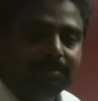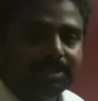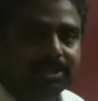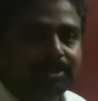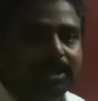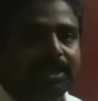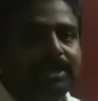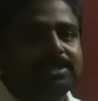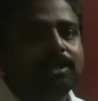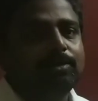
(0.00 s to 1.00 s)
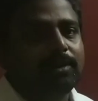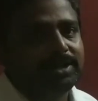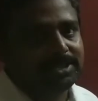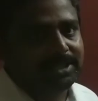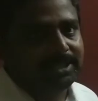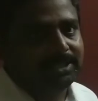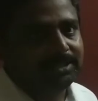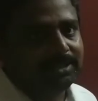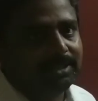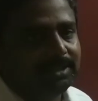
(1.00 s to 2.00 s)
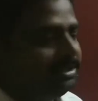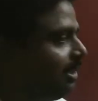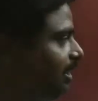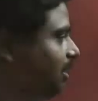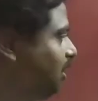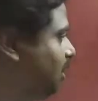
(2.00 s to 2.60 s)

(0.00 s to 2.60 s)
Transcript: by c2, then lines are coincident. Understand?